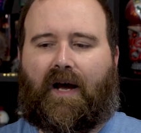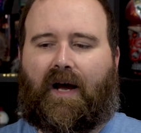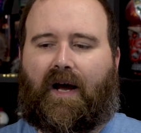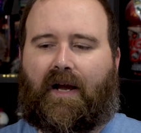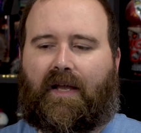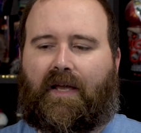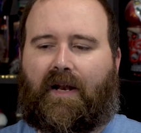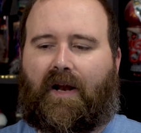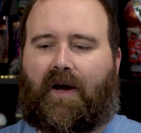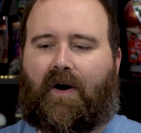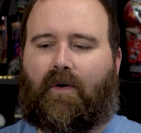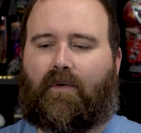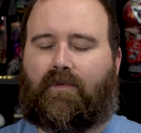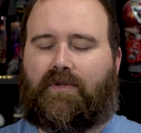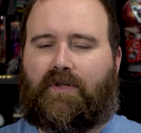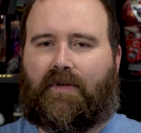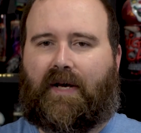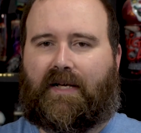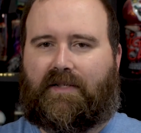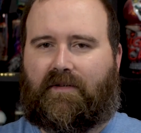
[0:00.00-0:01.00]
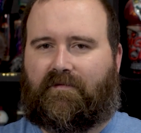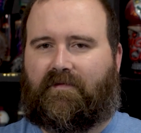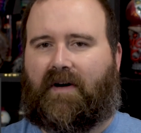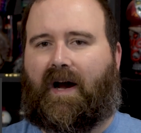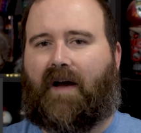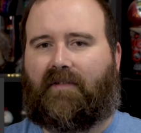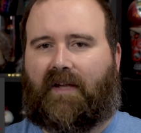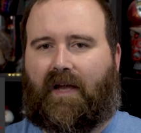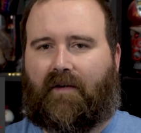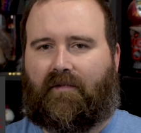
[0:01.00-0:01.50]

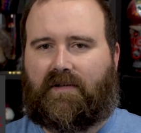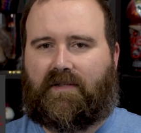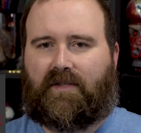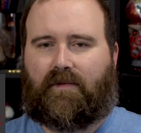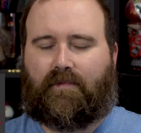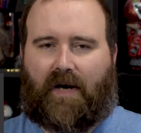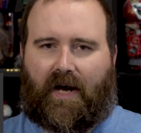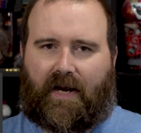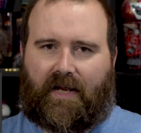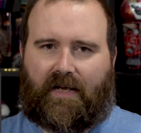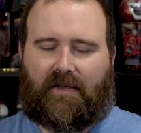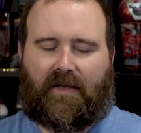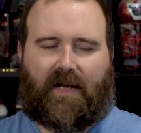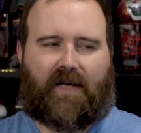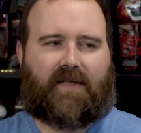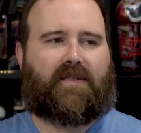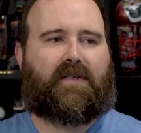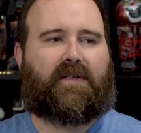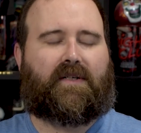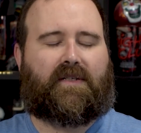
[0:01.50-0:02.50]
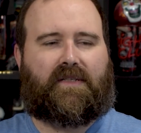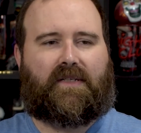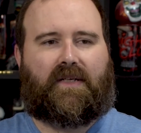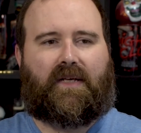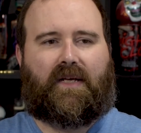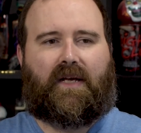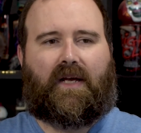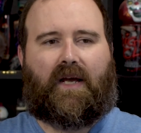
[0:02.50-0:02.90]
2005 gave us the Body Collectors